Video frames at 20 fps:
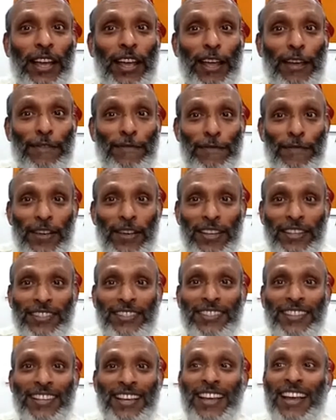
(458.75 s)

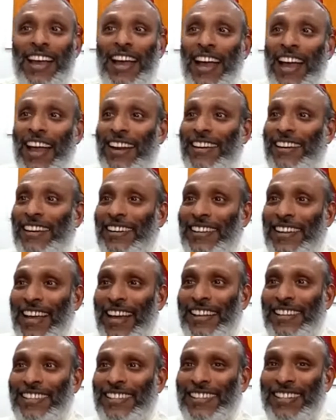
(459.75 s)
effects and
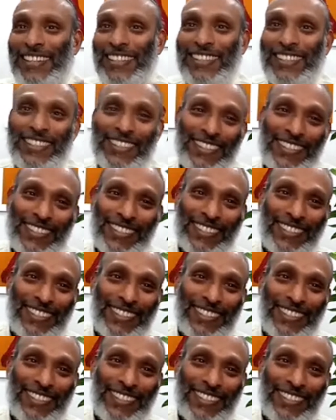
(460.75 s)
reactions.